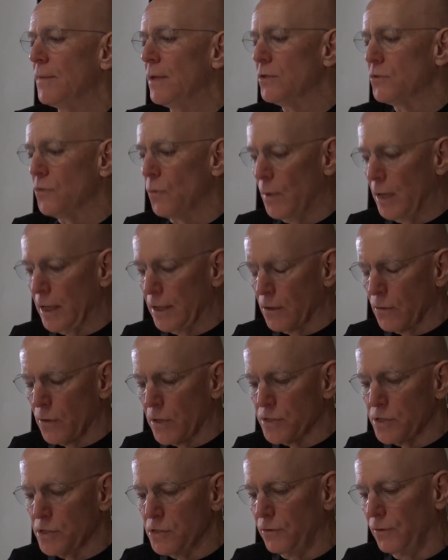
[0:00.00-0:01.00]
And so one of the
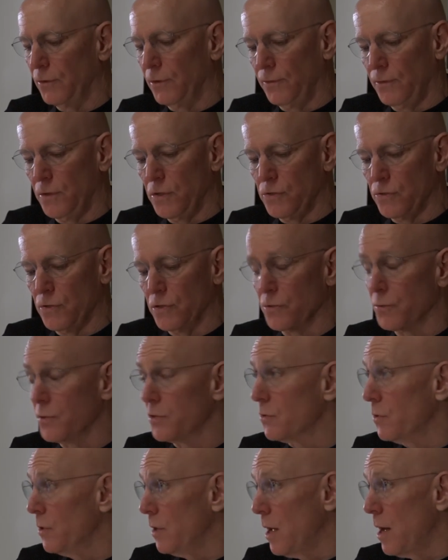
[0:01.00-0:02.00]
questions for the future is
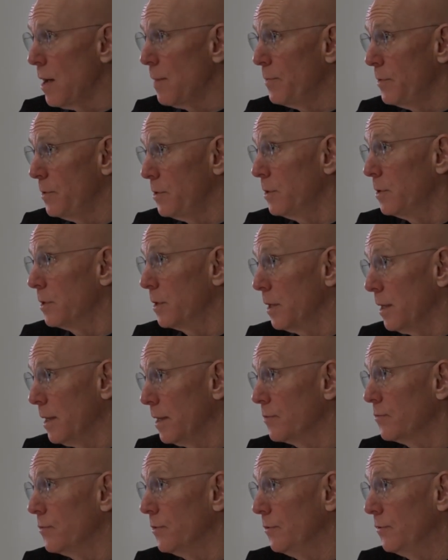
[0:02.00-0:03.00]
what's going to happen to the
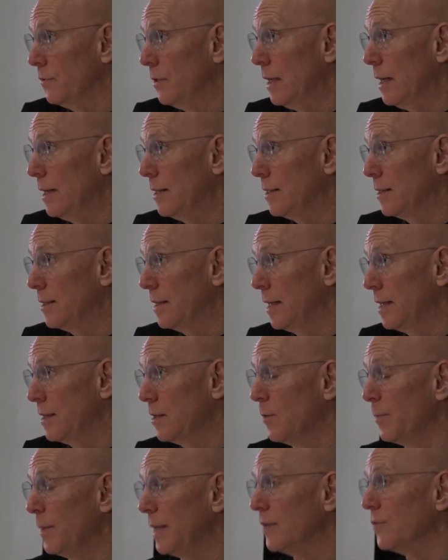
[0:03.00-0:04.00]
collections. And I think
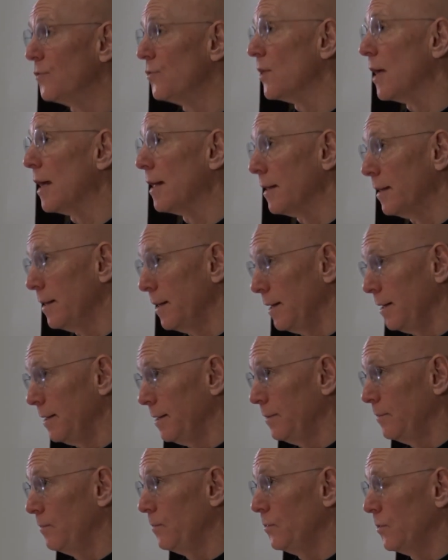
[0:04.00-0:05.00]
they'll be
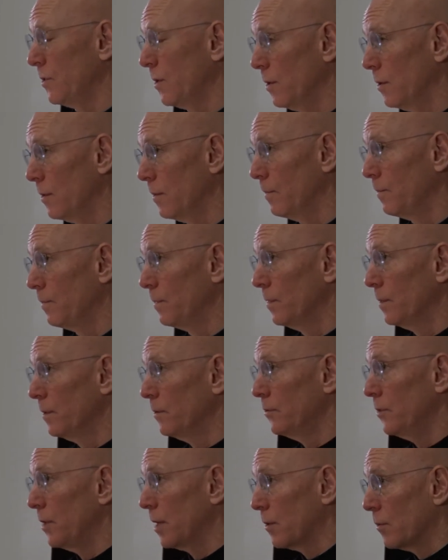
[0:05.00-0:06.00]
consolidated. So
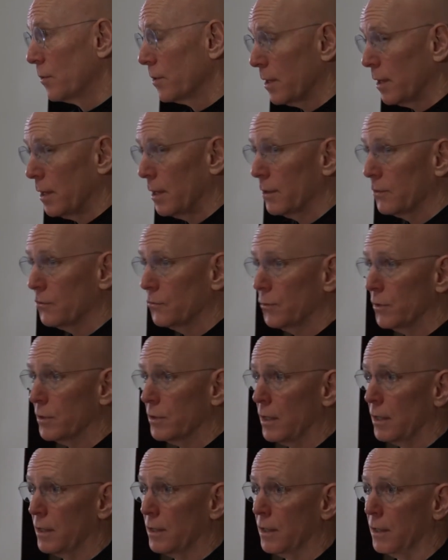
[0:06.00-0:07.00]
Syriac Orthodox will
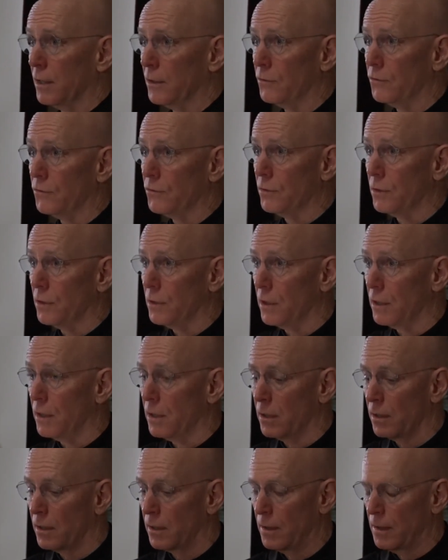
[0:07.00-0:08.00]
take things to
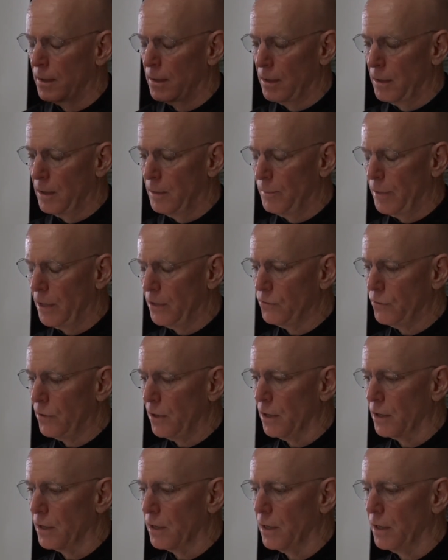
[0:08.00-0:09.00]
their
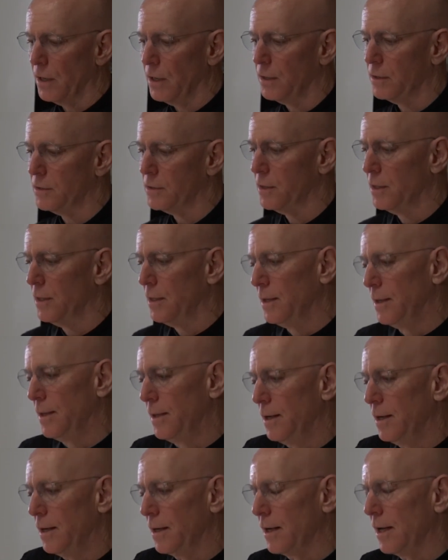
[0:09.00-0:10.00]
patriarchate,
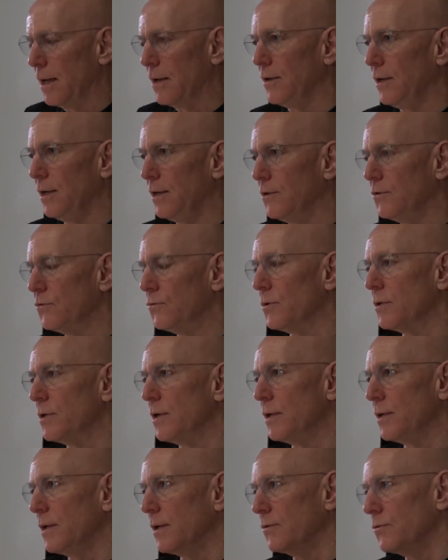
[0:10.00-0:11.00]
uh, Chaldeans will
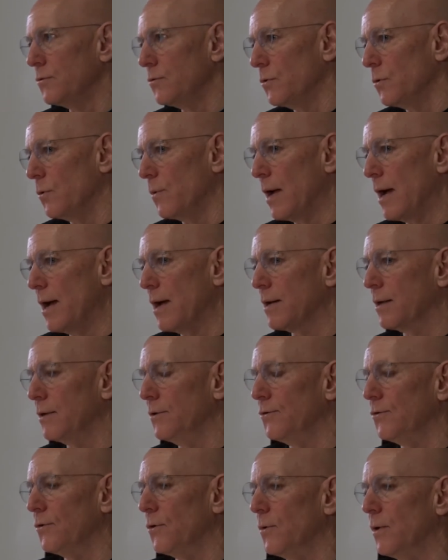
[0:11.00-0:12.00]
take things to Iraq,
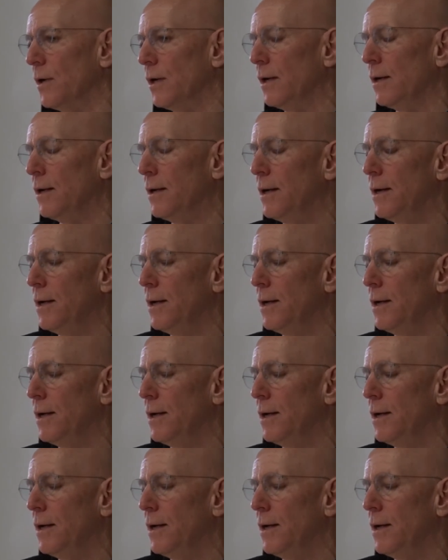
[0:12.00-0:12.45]
and so on.